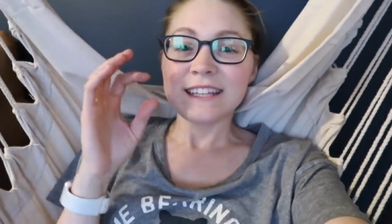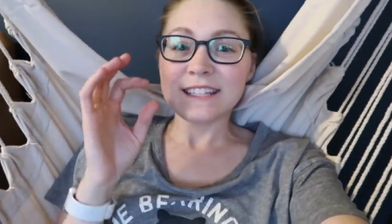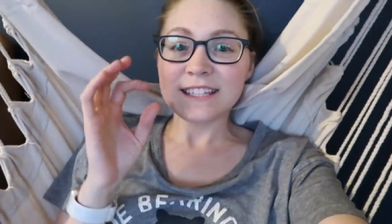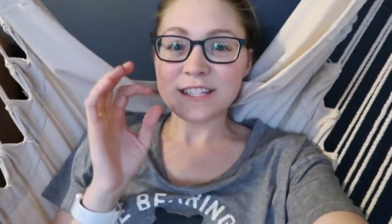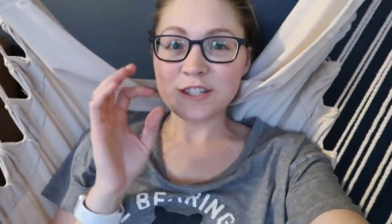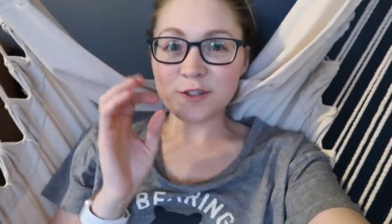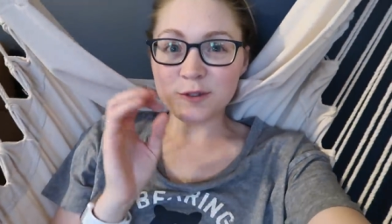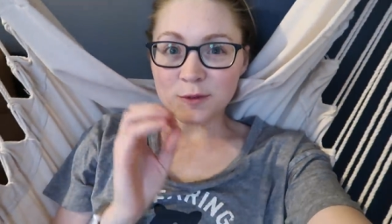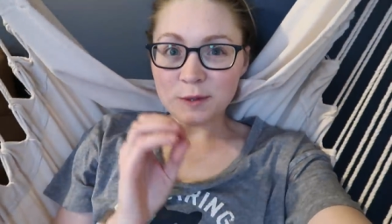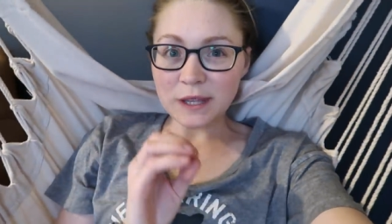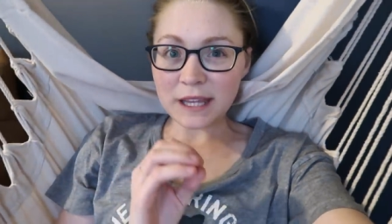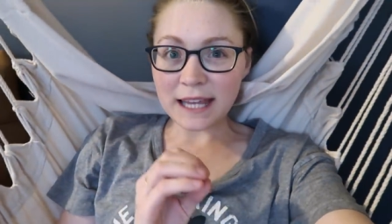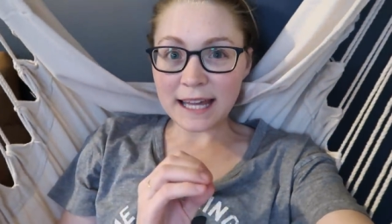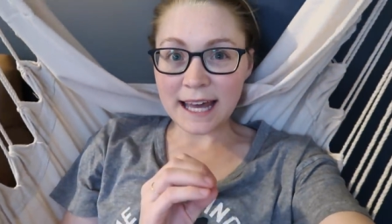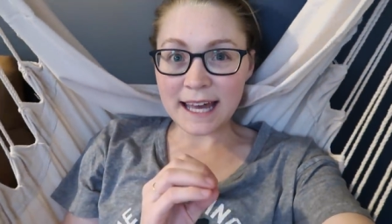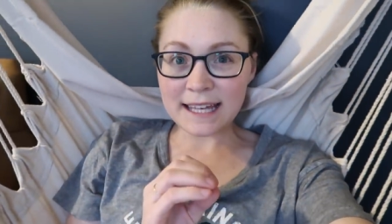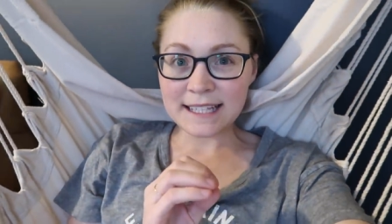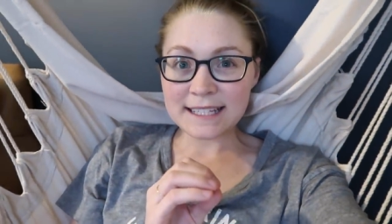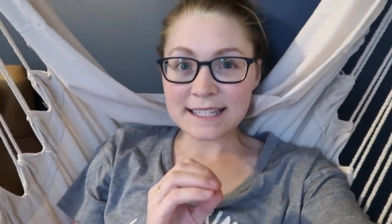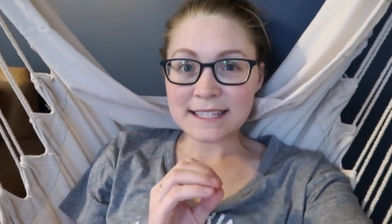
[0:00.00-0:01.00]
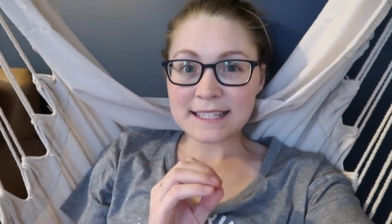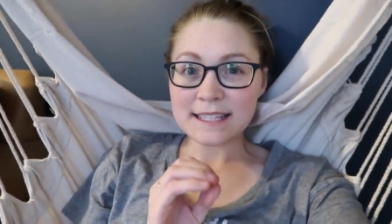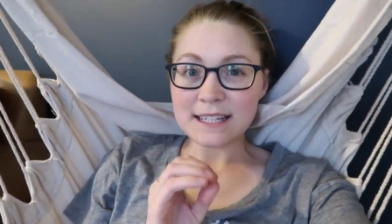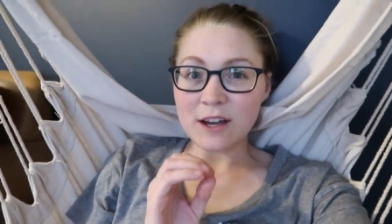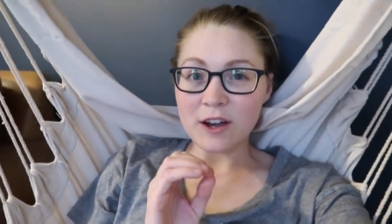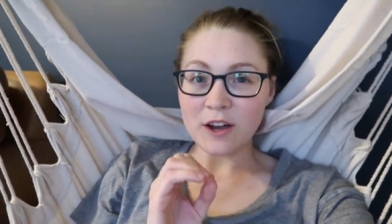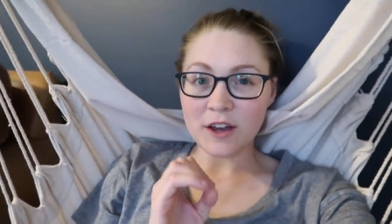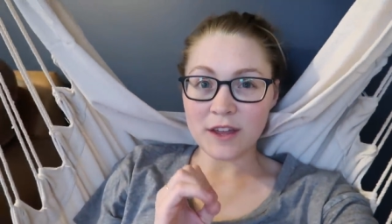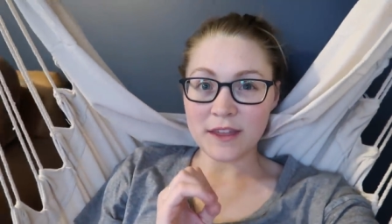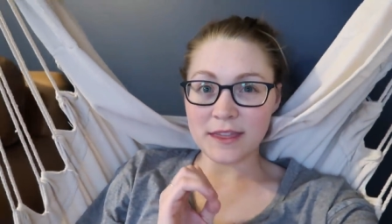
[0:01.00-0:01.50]
to do less
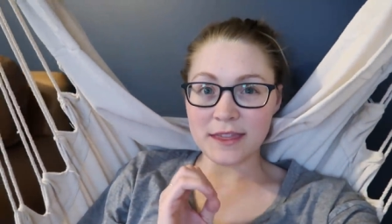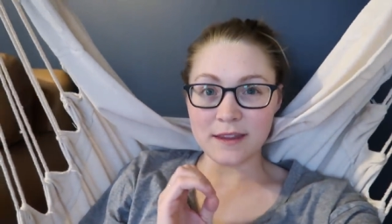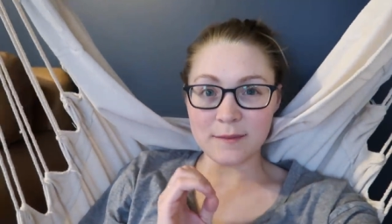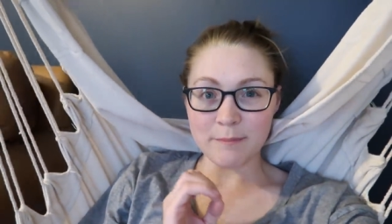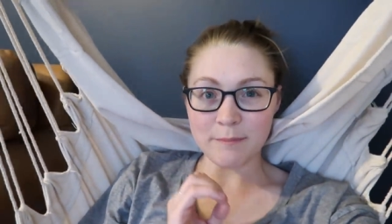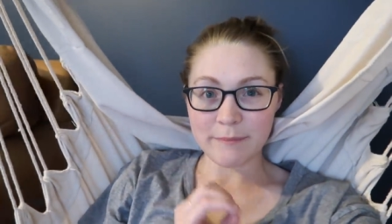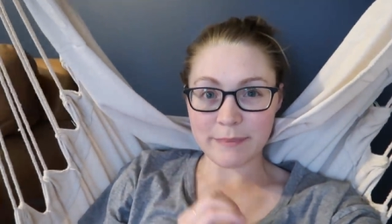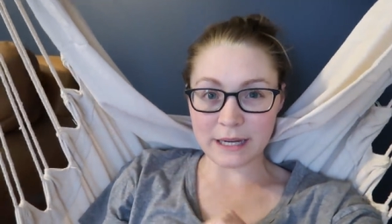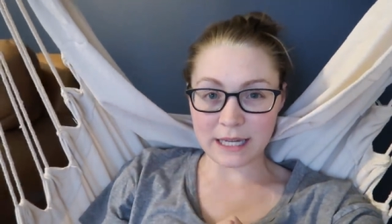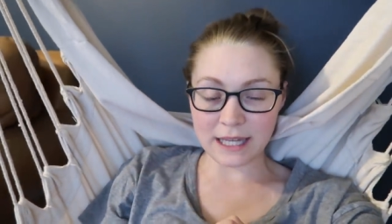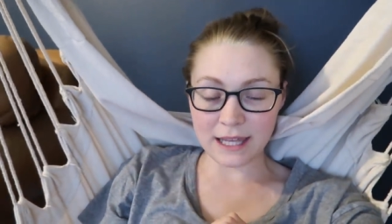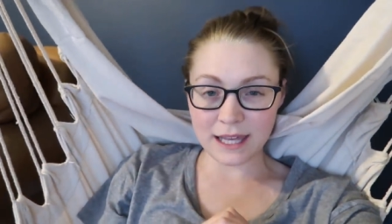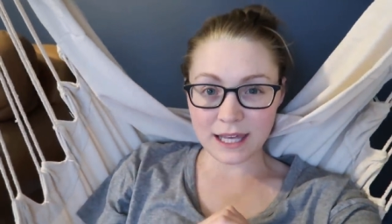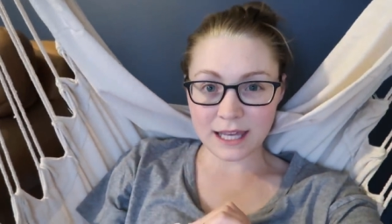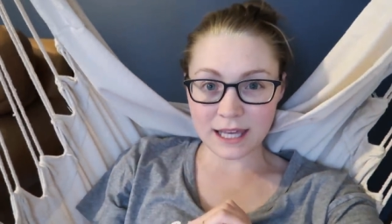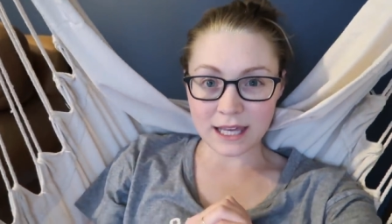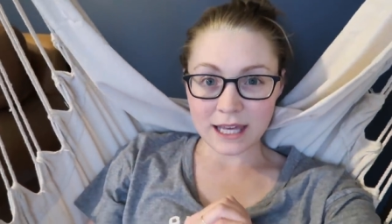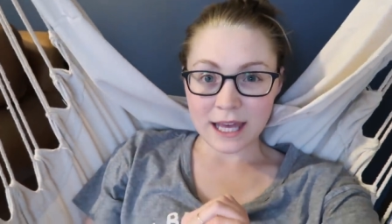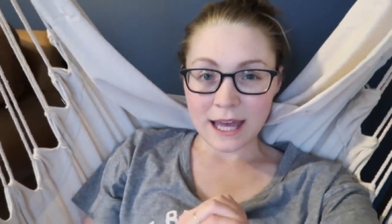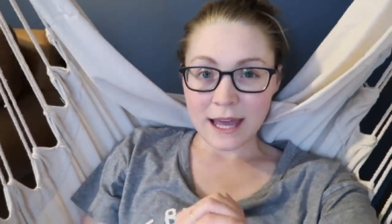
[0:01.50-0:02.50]
on the bike.